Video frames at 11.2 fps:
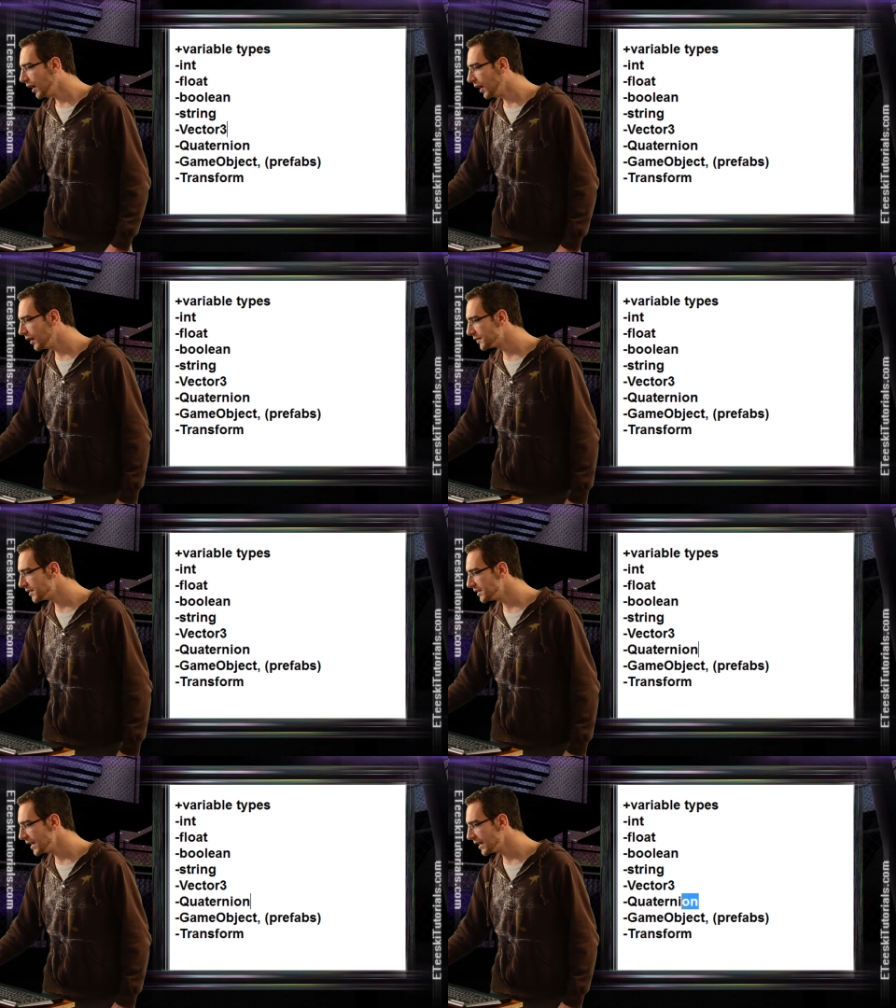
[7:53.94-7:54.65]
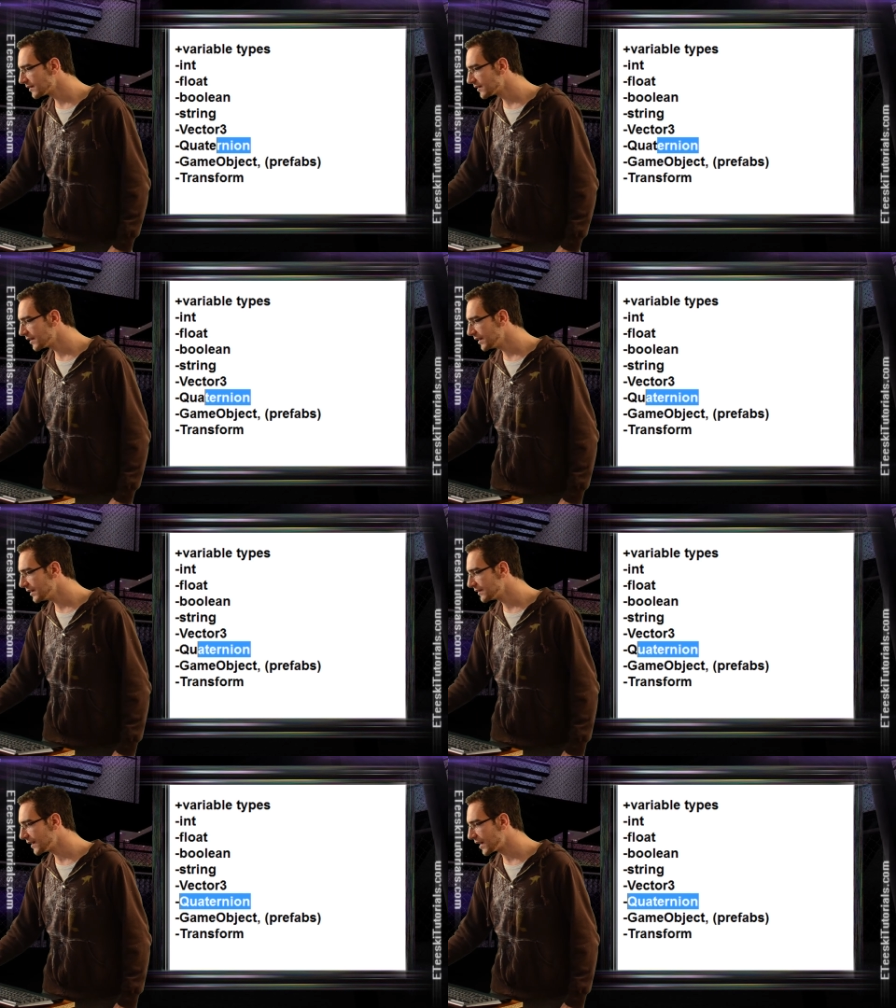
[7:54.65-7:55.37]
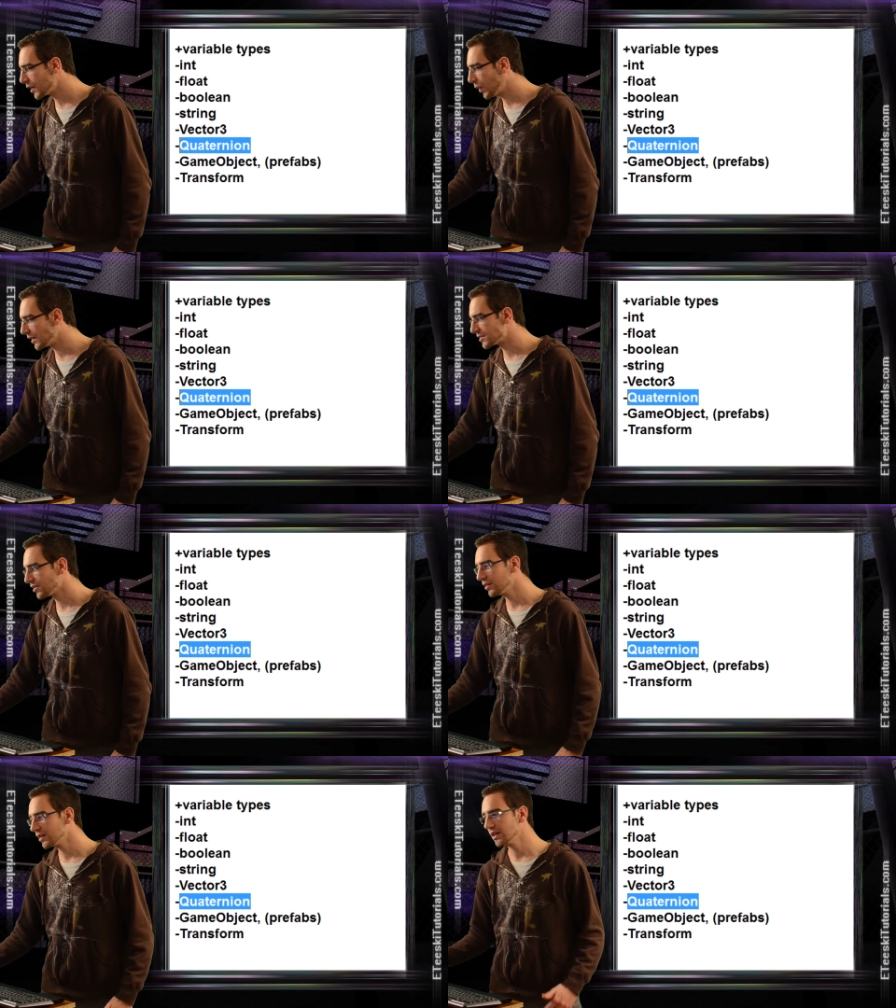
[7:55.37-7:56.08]
Uh, the next is a
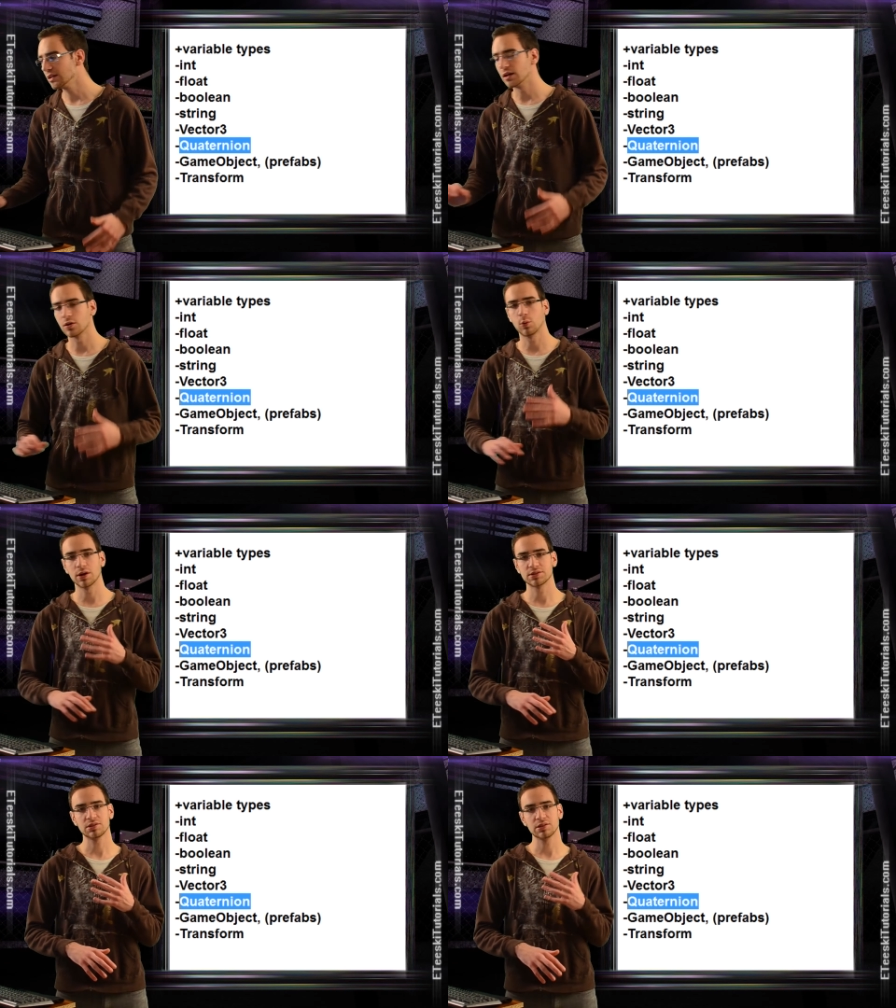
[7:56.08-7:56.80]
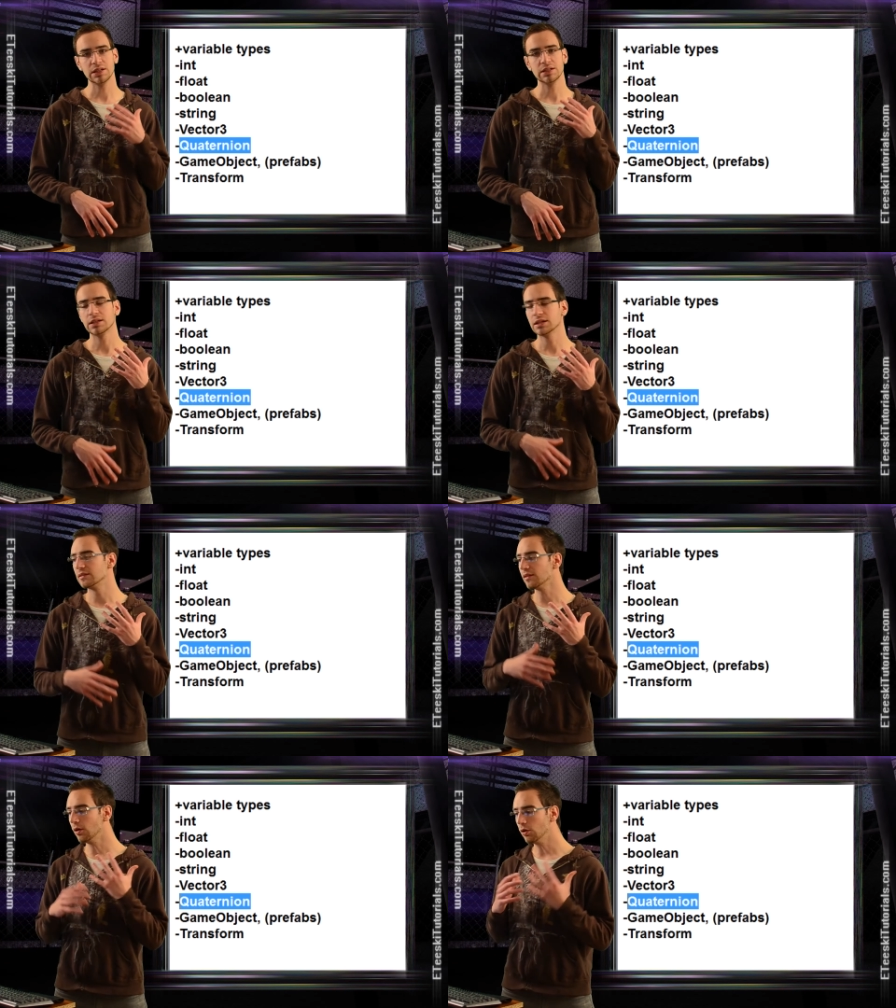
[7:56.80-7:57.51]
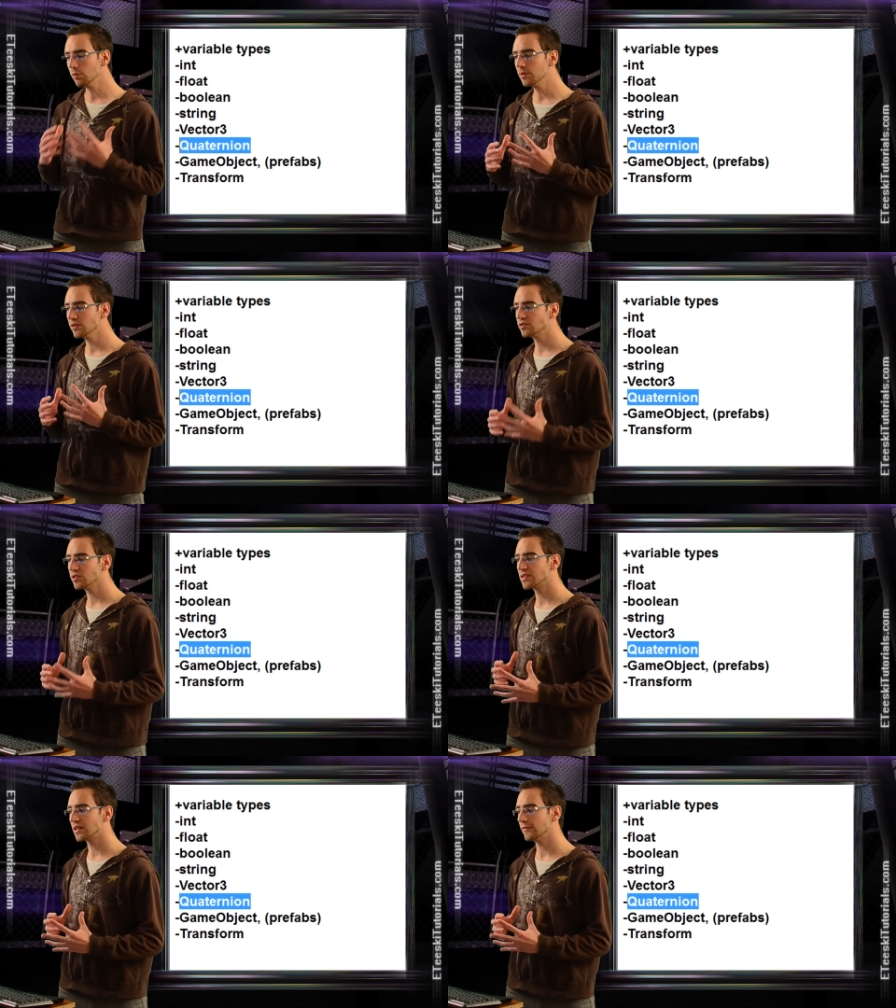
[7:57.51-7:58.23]
quaternion. A quaternion is almost
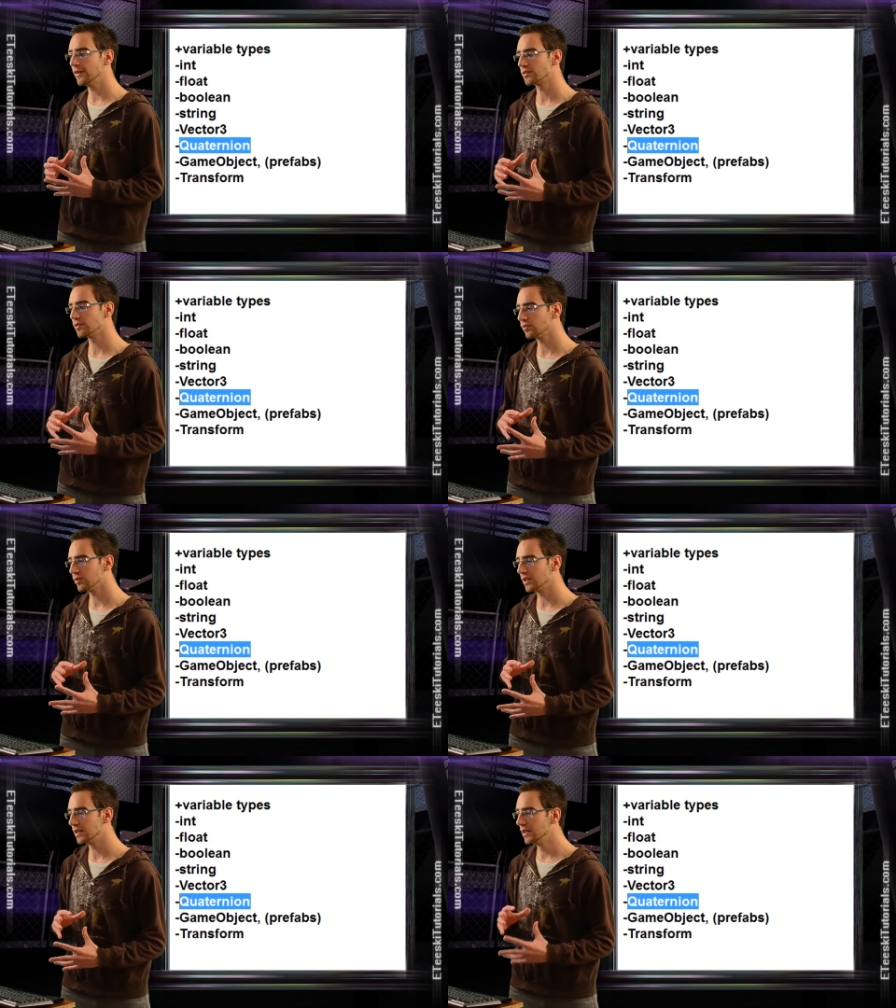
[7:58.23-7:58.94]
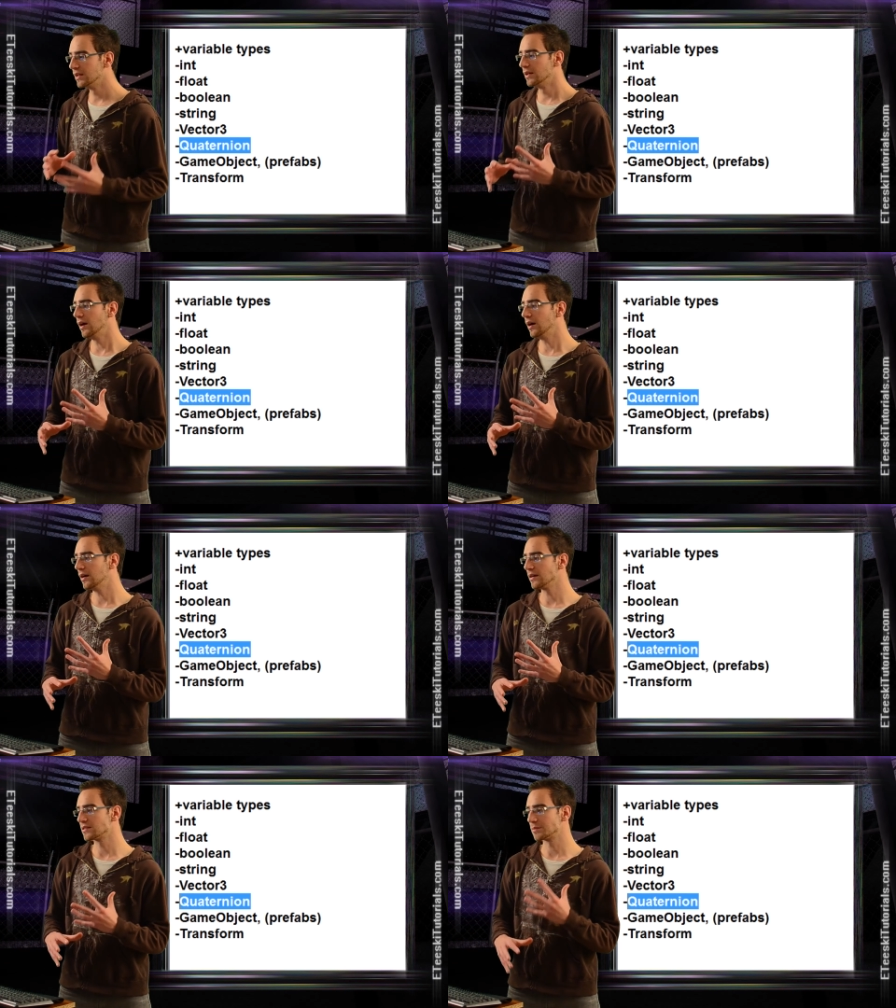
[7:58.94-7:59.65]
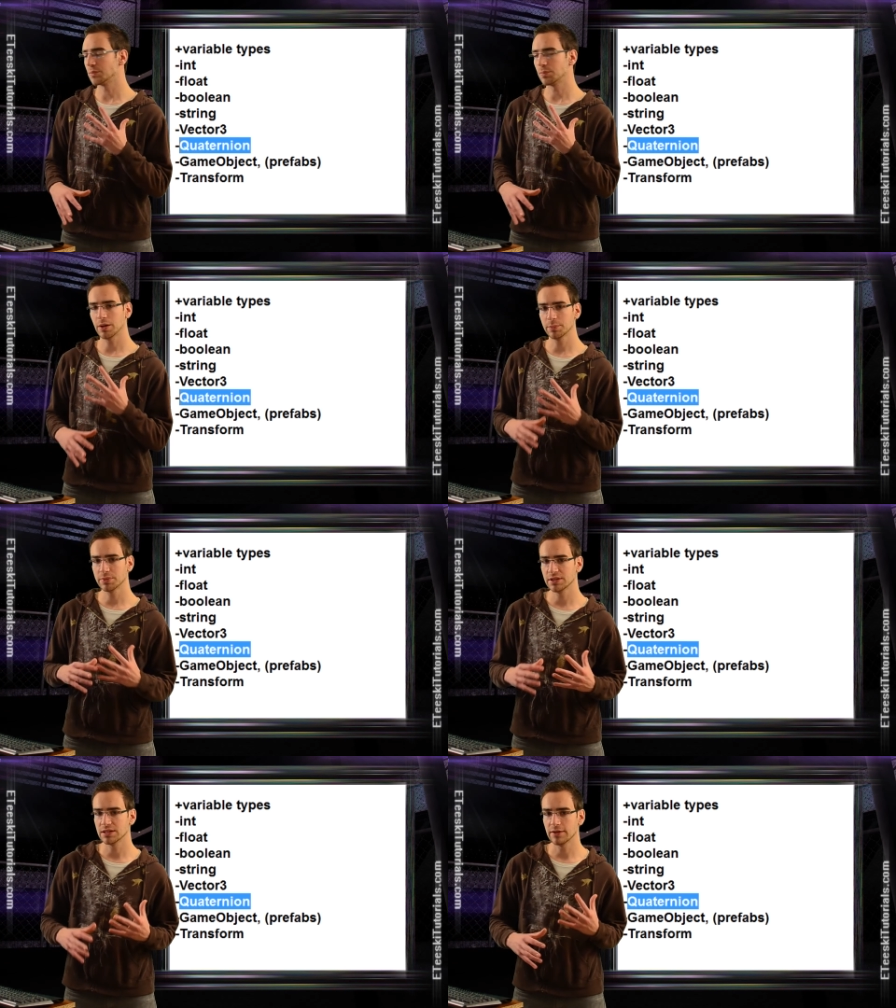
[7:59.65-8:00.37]
just like a vector 3, uh, except you're probably